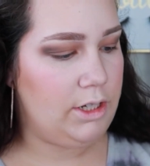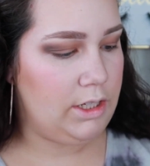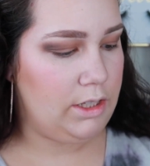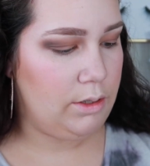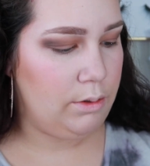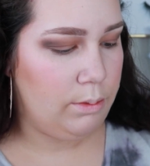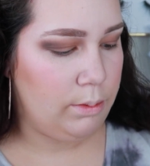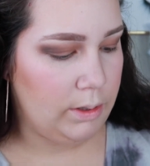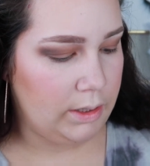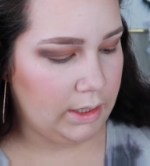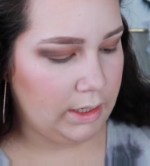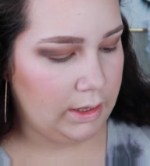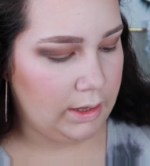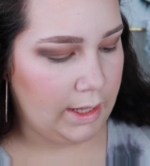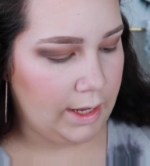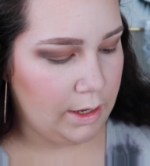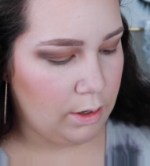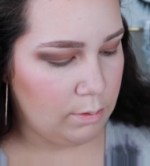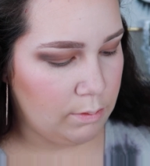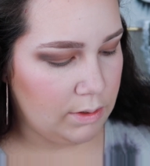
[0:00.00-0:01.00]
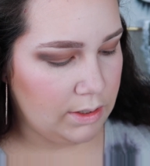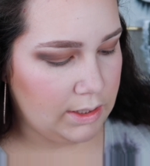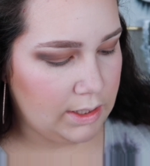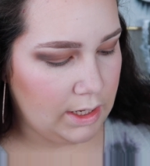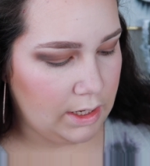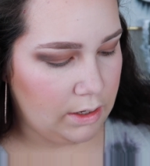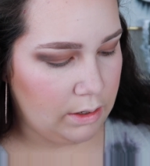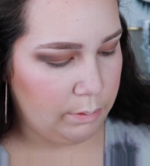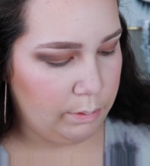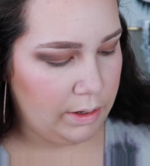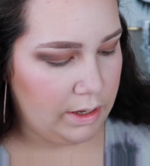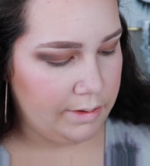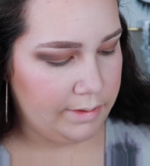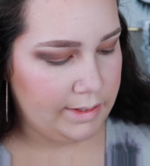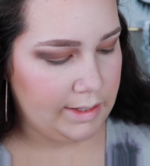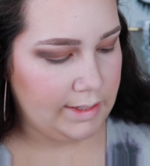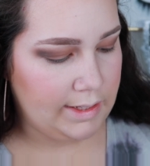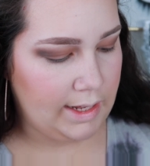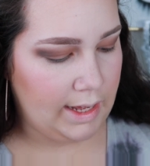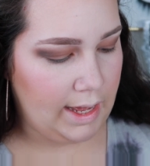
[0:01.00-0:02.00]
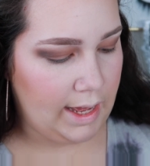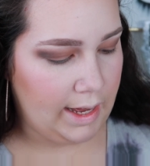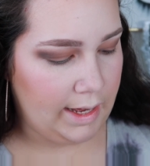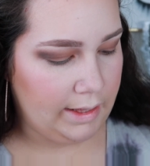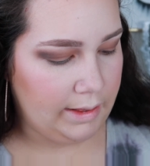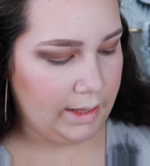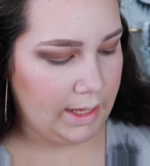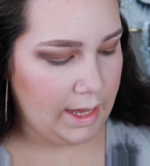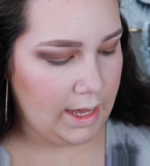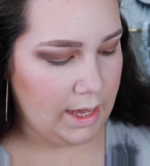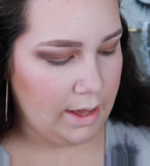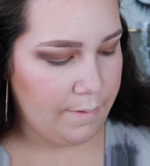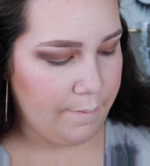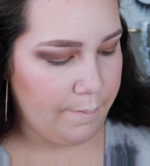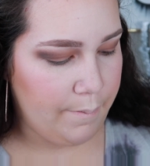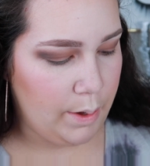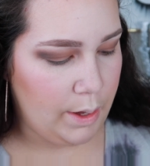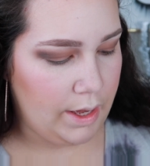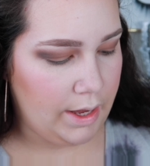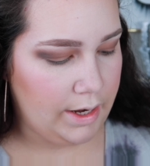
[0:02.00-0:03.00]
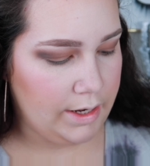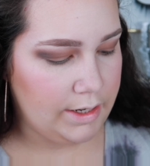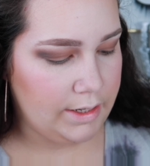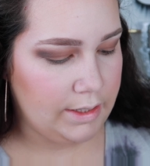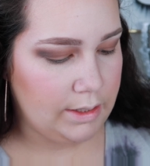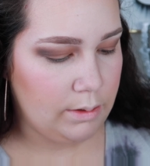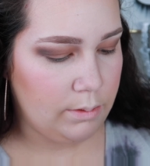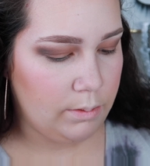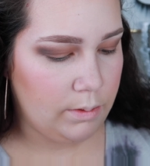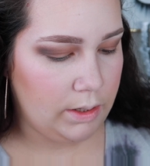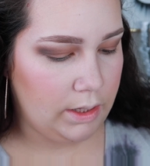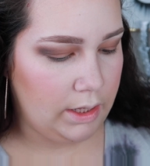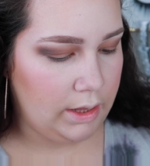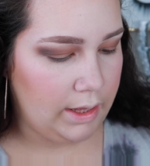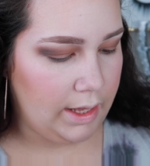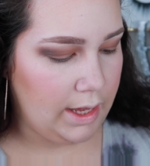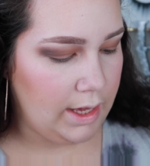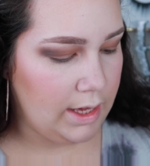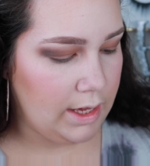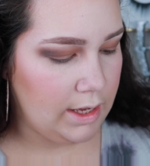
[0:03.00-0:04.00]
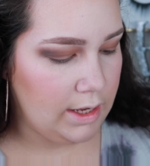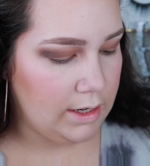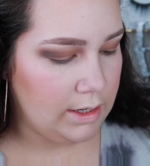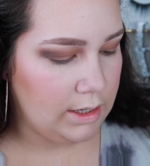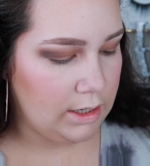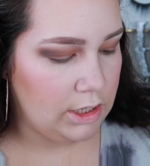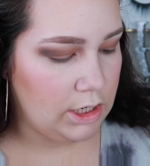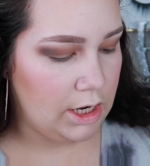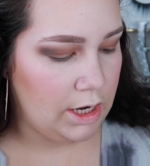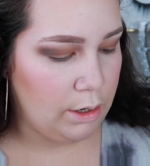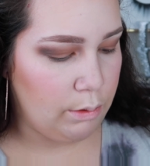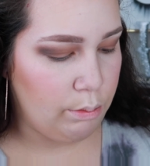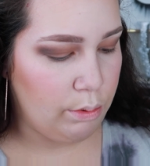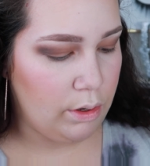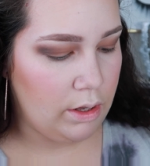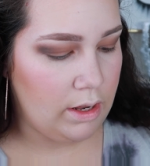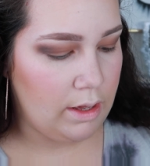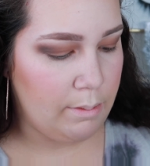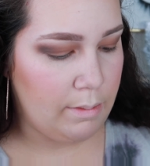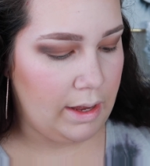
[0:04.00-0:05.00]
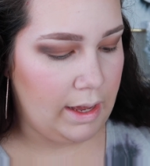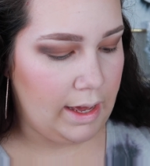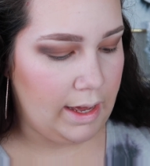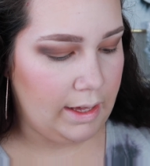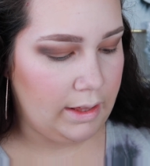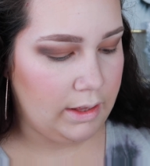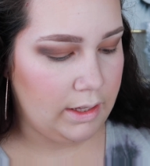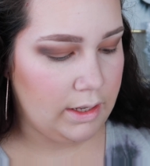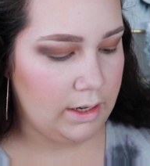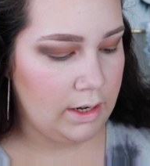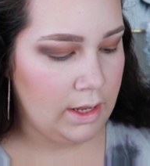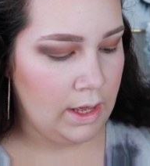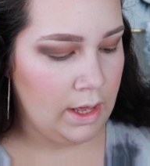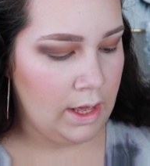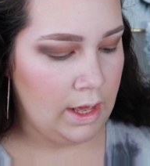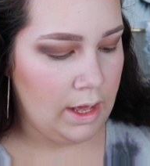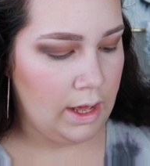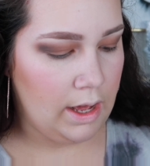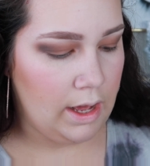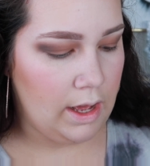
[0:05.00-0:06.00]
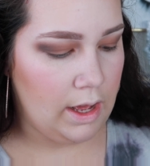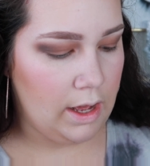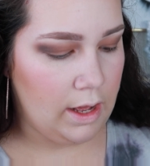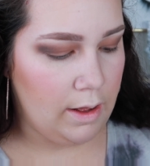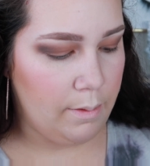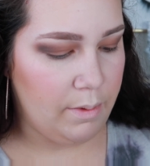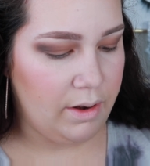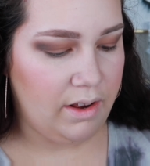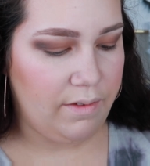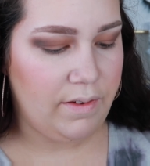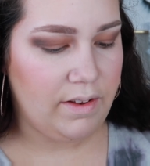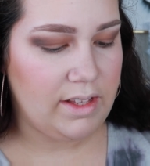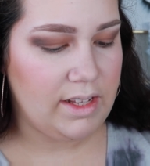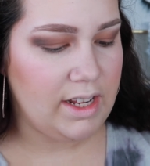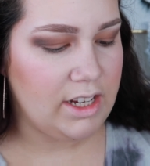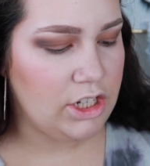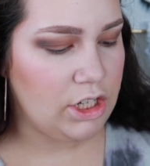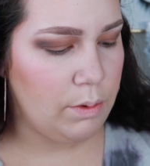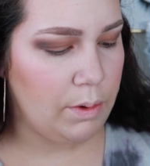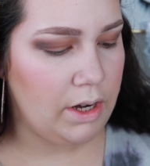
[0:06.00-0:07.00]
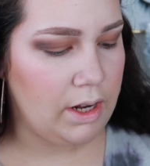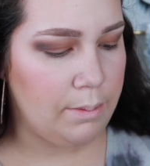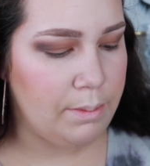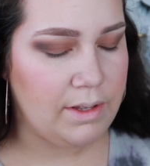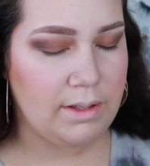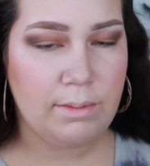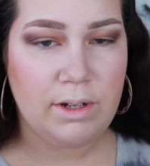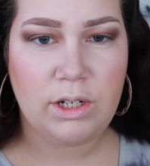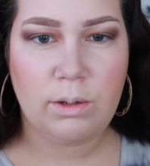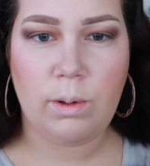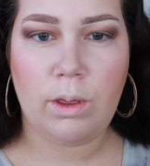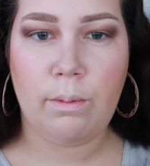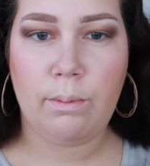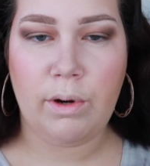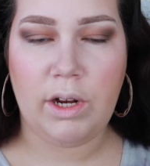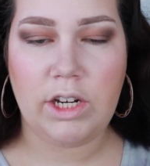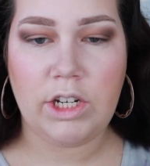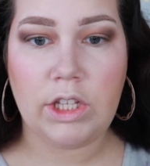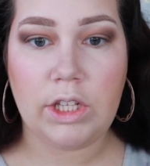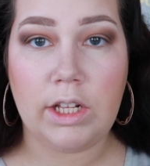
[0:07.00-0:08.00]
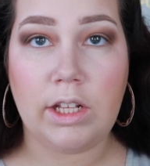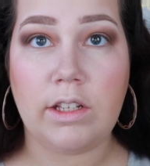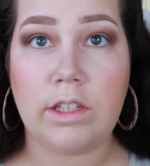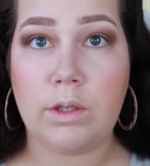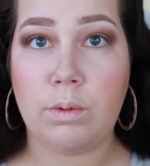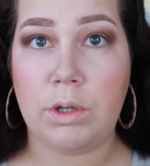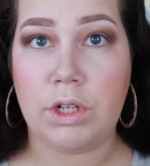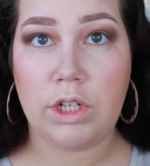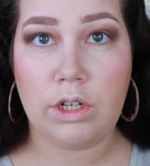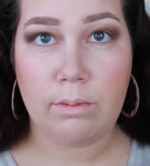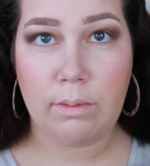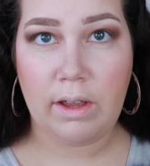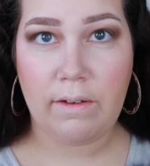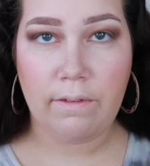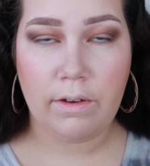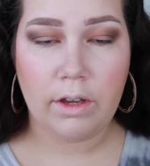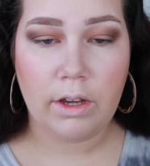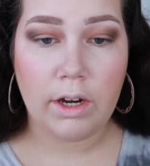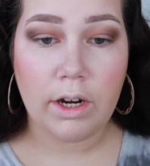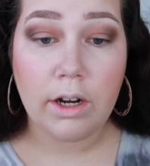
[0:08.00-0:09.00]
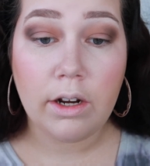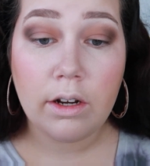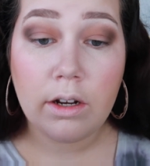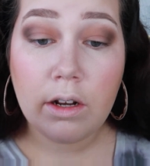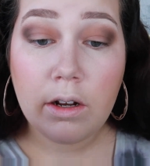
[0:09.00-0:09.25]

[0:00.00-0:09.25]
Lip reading: just a really light, almost like could be used as a highlight, but I just really like it to try and put on my eyelid. And if it's not showing up as much with a brush, then I'll switch to my finger.